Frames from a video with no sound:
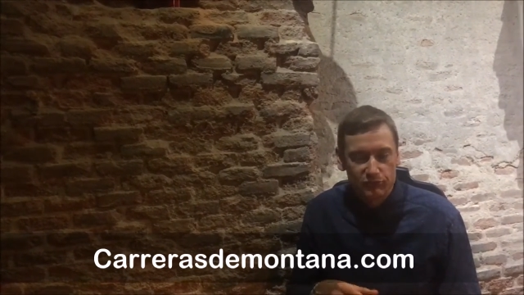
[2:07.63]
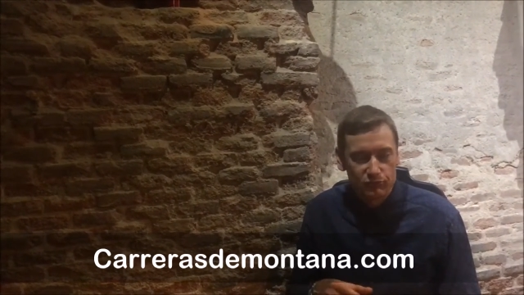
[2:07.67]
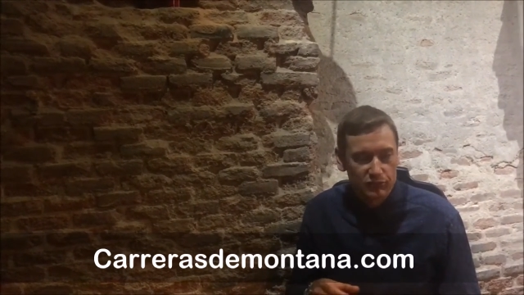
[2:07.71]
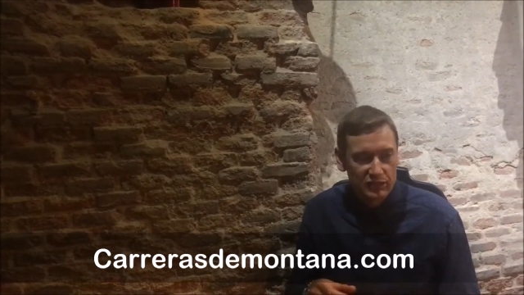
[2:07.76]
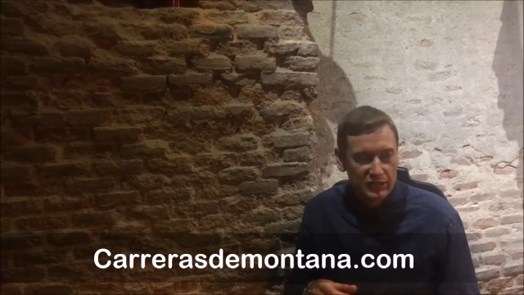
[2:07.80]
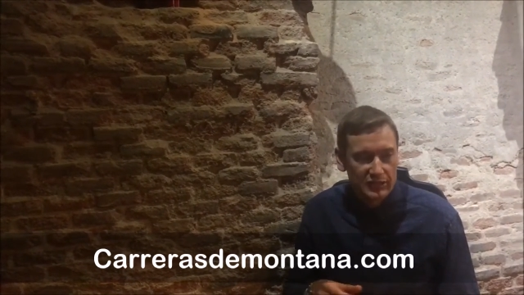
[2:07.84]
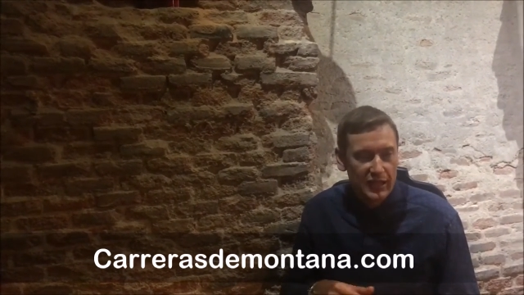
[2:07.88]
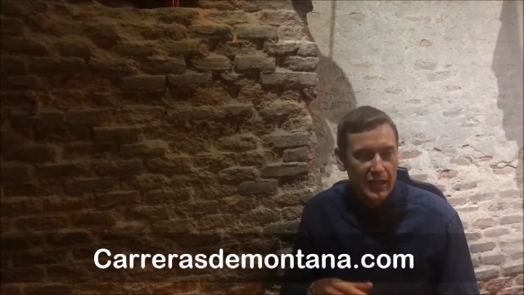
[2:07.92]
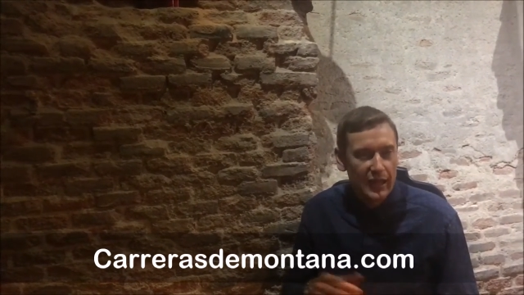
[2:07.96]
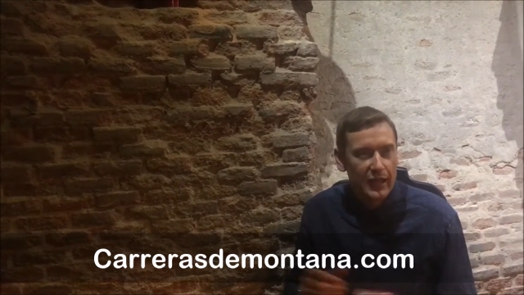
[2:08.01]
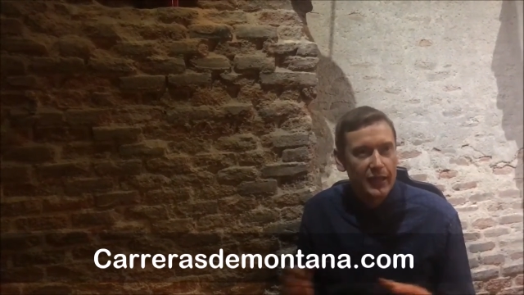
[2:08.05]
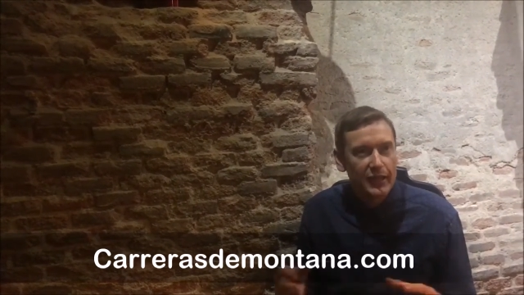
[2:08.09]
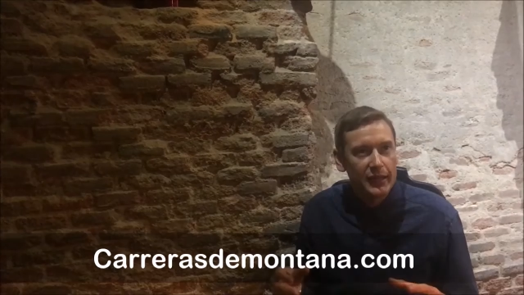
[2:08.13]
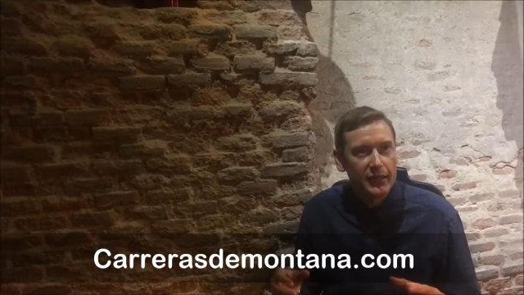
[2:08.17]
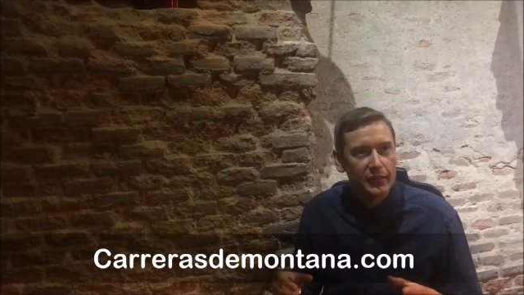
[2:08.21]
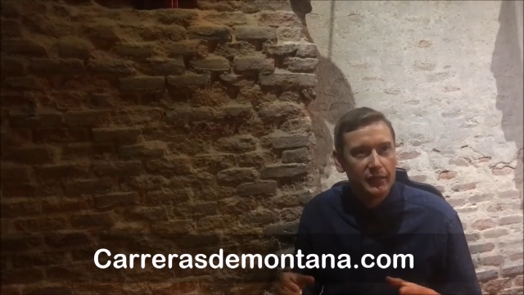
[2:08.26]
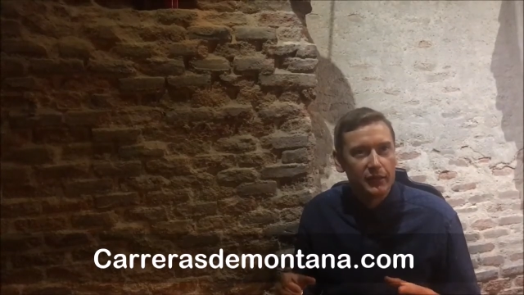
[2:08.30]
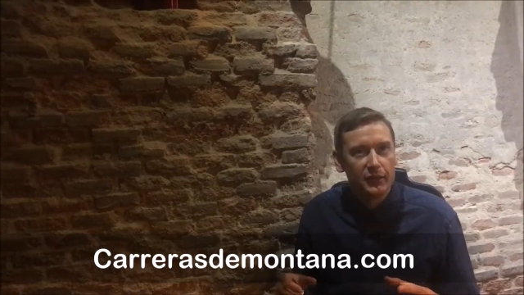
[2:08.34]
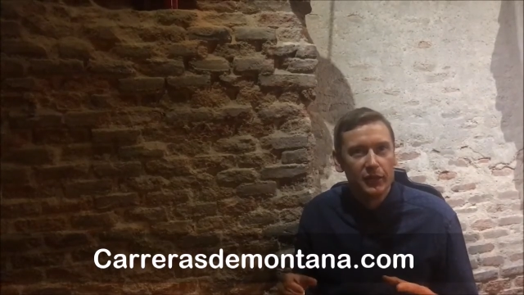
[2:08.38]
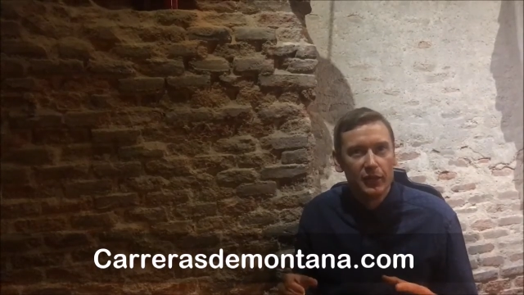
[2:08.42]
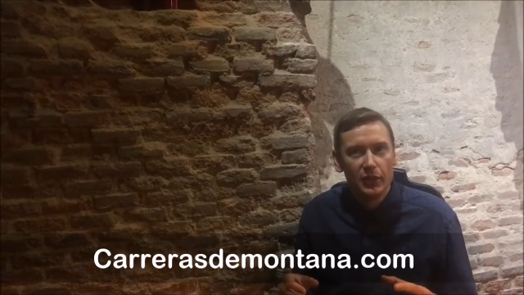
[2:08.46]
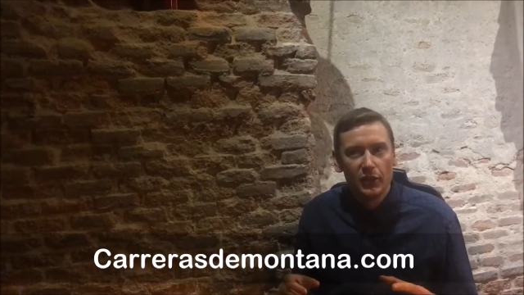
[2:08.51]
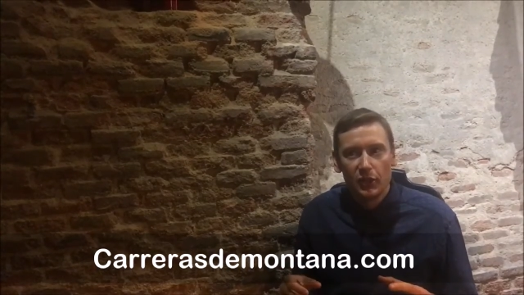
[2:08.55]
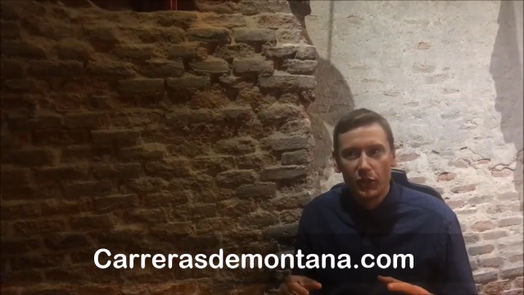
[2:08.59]

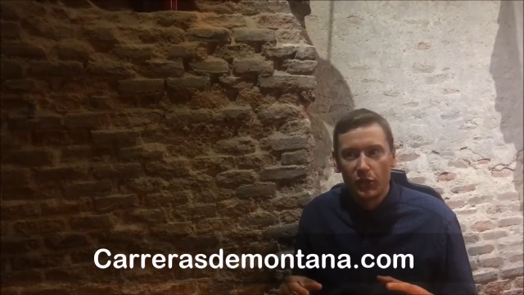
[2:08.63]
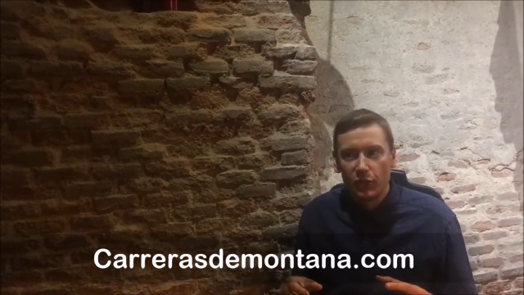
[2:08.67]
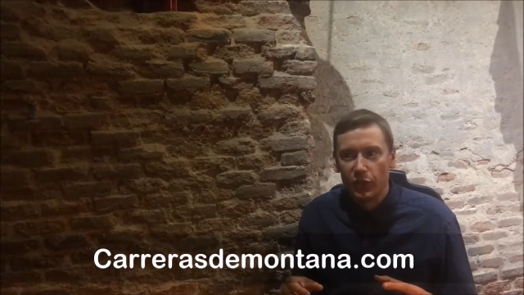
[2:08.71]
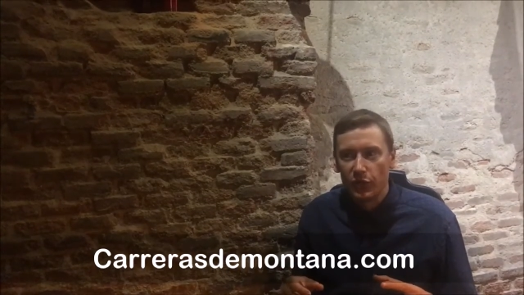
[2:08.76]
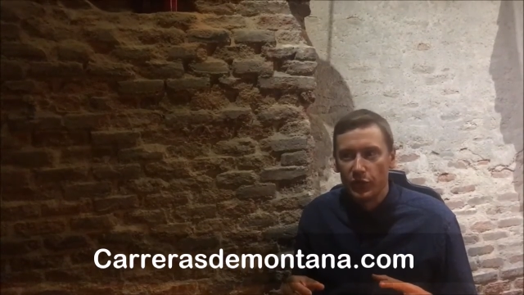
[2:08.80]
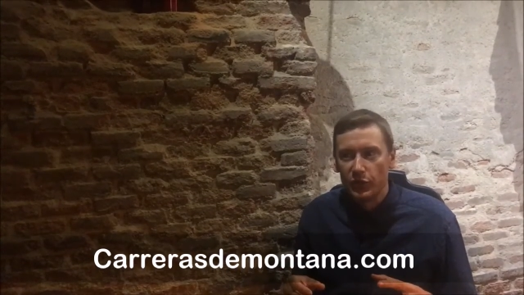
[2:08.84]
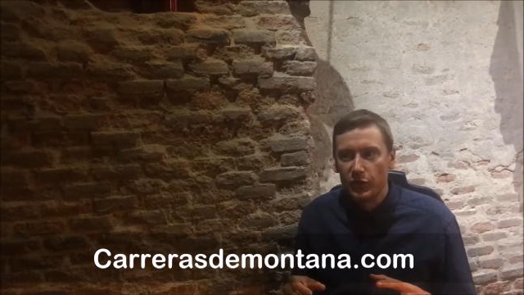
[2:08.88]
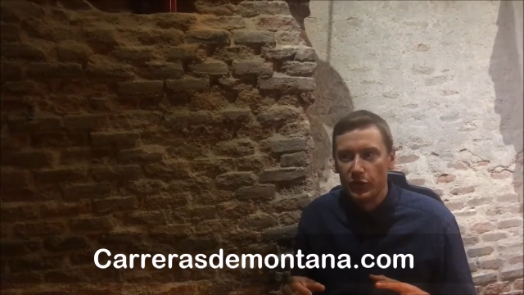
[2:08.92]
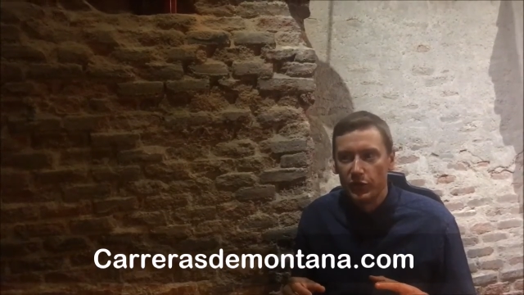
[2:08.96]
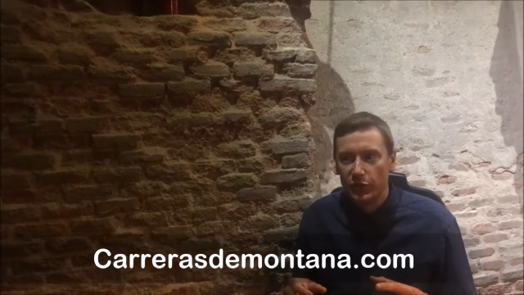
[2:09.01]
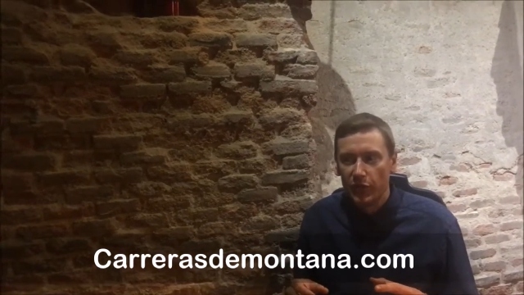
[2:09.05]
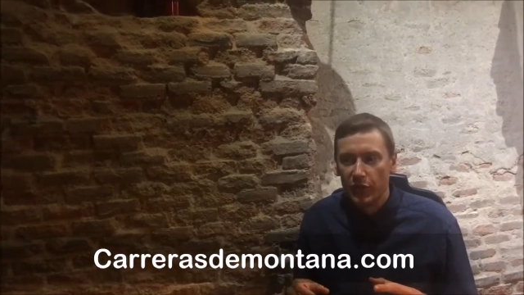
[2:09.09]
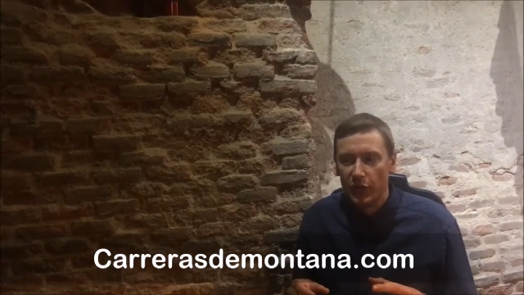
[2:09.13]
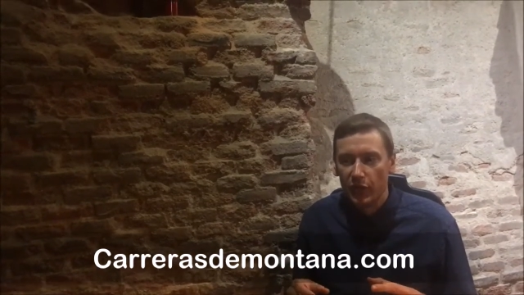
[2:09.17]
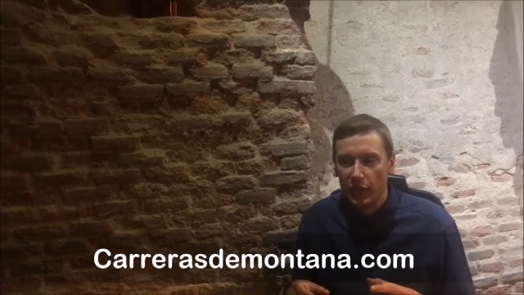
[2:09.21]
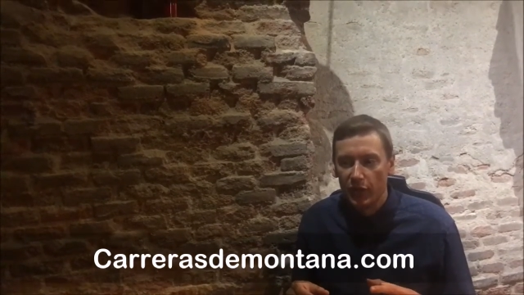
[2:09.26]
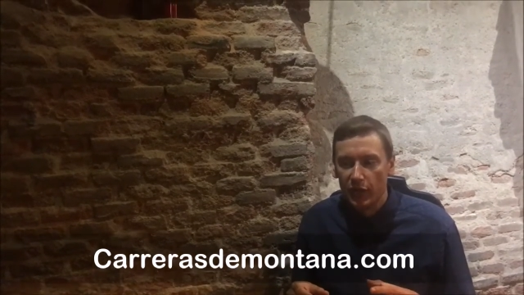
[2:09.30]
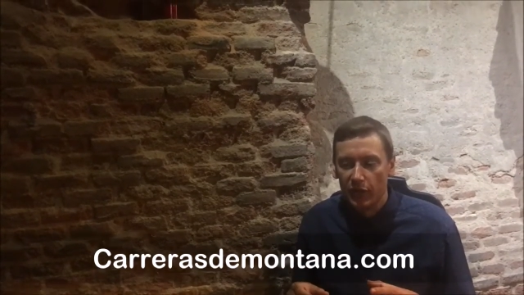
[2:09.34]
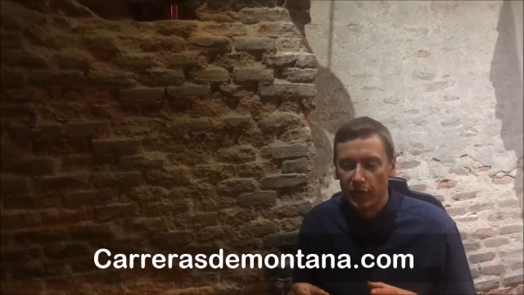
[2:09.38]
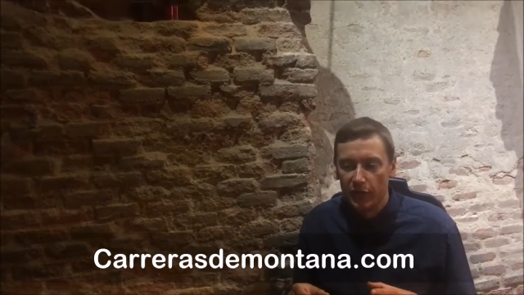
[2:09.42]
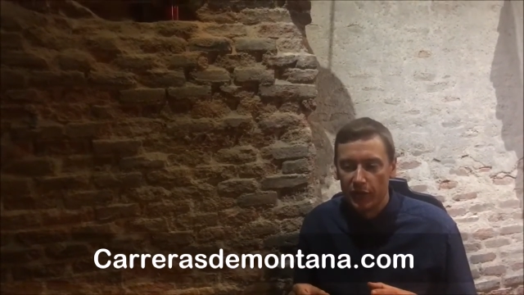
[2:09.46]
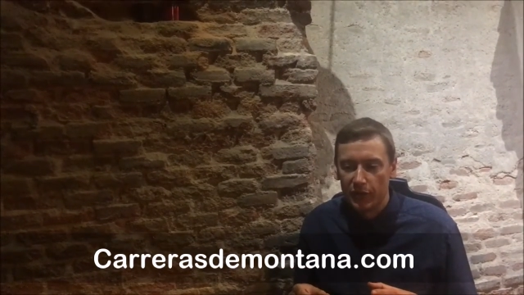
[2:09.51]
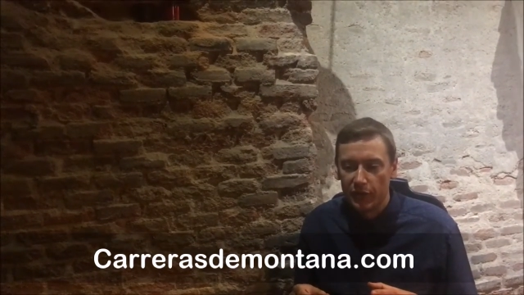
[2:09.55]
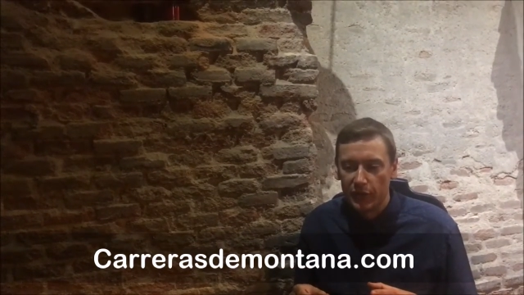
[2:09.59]
retain
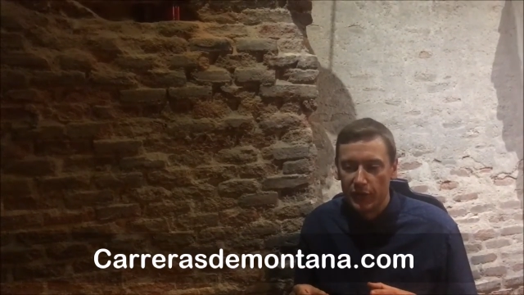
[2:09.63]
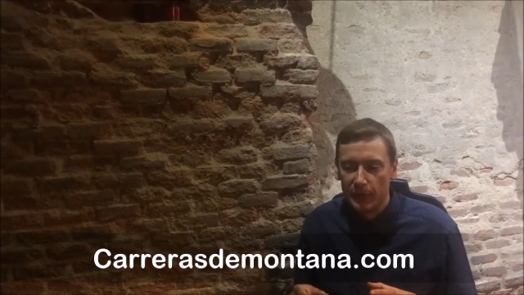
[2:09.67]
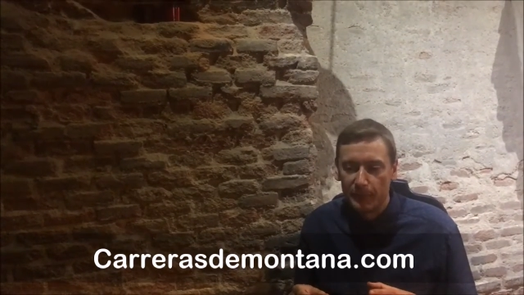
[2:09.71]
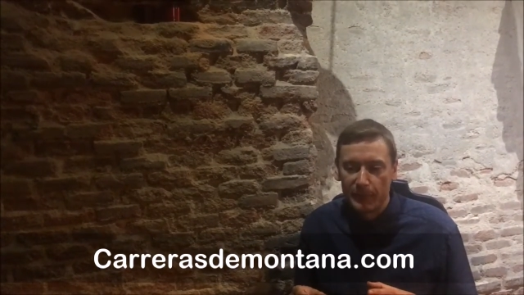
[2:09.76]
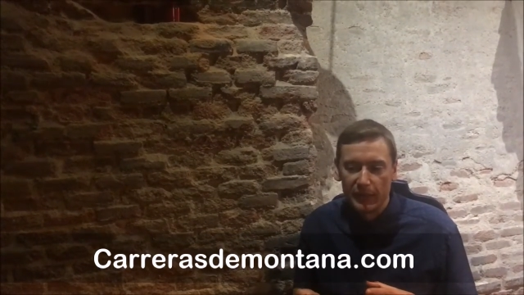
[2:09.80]
the